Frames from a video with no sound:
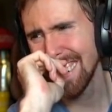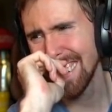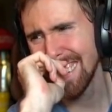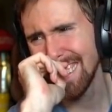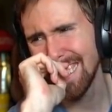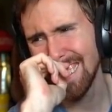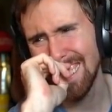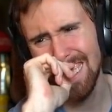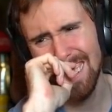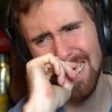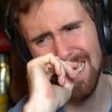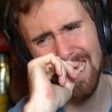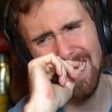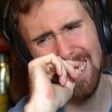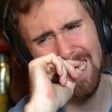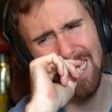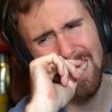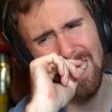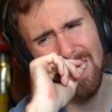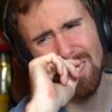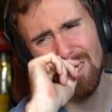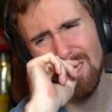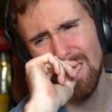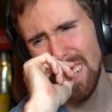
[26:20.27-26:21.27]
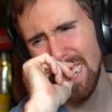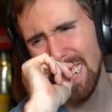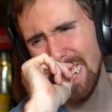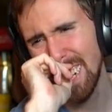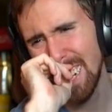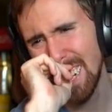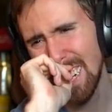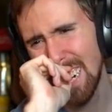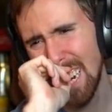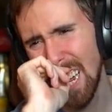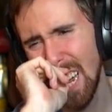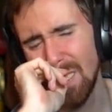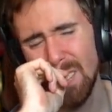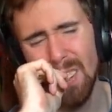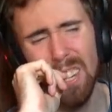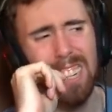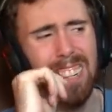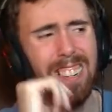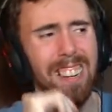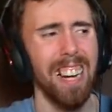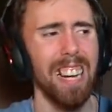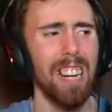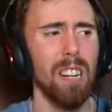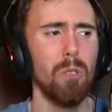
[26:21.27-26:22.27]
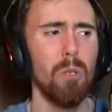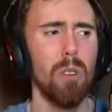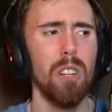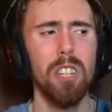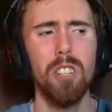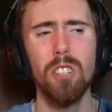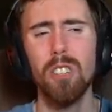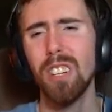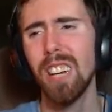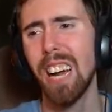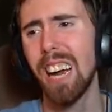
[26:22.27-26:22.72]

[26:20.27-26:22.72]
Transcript: don't know, man. I mean, like, what do you